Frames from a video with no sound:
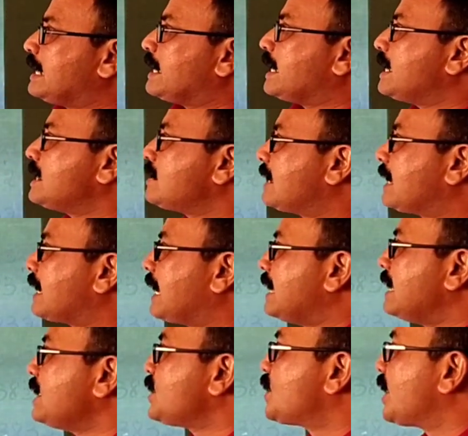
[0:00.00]
Is there
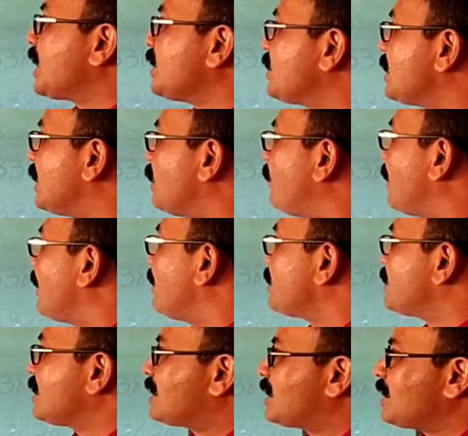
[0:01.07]
any change in the
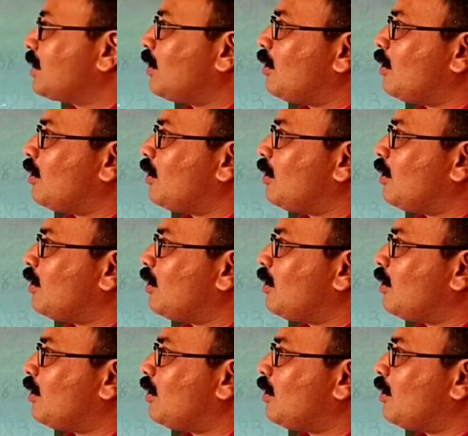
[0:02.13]
velocity